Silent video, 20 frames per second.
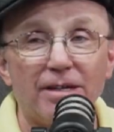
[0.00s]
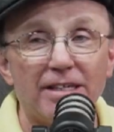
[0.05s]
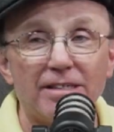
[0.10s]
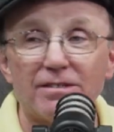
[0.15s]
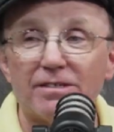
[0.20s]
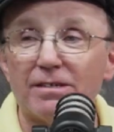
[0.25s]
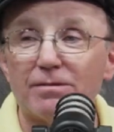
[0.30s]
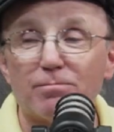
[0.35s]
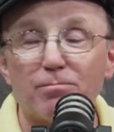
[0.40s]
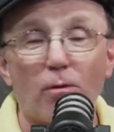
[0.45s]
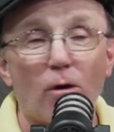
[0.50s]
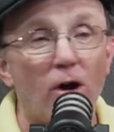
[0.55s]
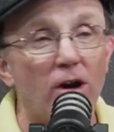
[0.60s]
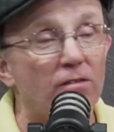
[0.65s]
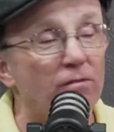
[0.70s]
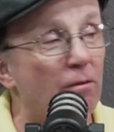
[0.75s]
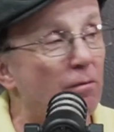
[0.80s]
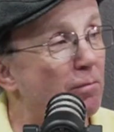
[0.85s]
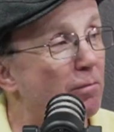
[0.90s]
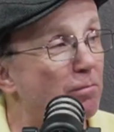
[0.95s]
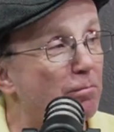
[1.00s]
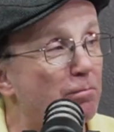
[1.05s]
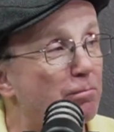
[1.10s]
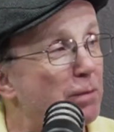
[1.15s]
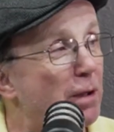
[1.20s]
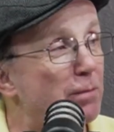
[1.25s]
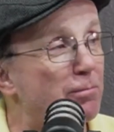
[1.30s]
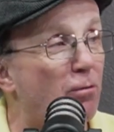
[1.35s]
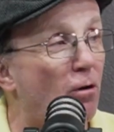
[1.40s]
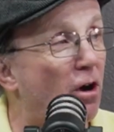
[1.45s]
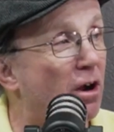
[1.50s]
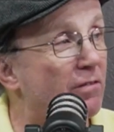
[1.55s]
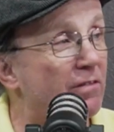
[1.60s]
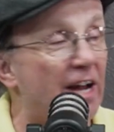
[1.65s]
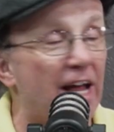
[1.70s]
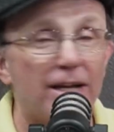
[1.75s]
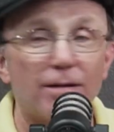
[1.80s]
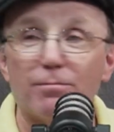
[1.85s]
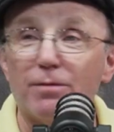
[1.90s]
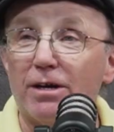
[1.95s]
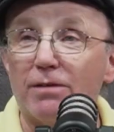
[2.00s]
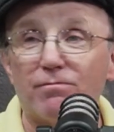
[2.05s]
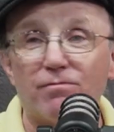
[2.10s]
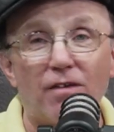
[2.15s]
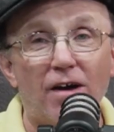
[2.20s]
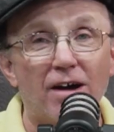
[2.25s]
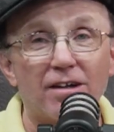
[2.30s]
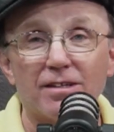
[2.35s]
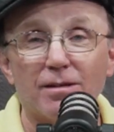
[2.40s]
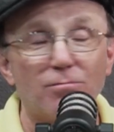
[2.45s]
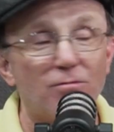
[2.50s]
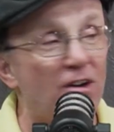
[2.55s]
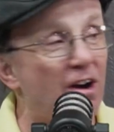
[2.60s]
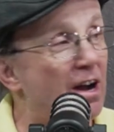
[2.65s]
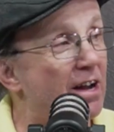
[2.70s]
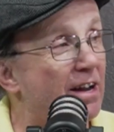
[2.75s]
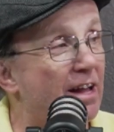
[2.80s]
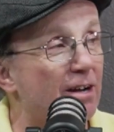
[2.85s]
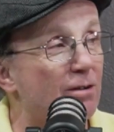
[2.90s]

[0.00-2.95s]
big part of it had to be, fuck LeBron.